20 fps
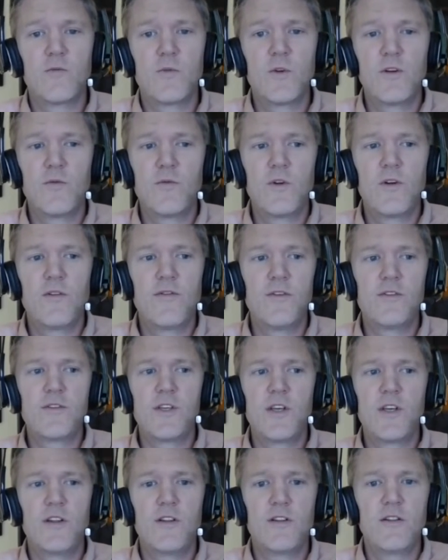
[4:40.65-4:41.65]
What have you
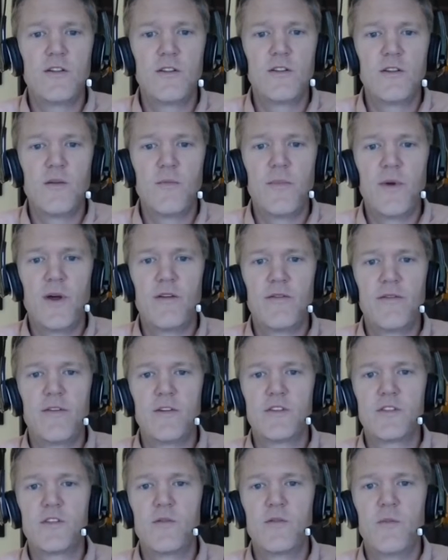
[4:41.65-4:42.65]
seen the
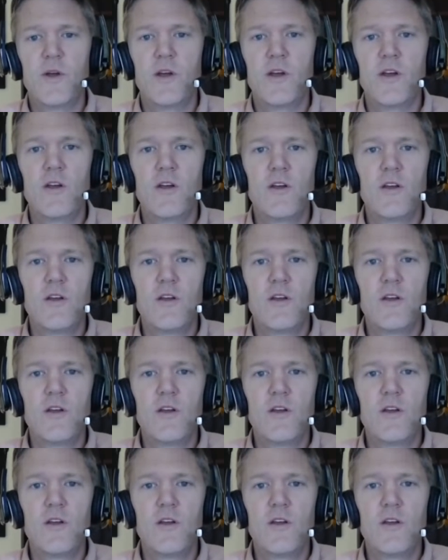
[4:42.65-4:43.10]
benefits to be?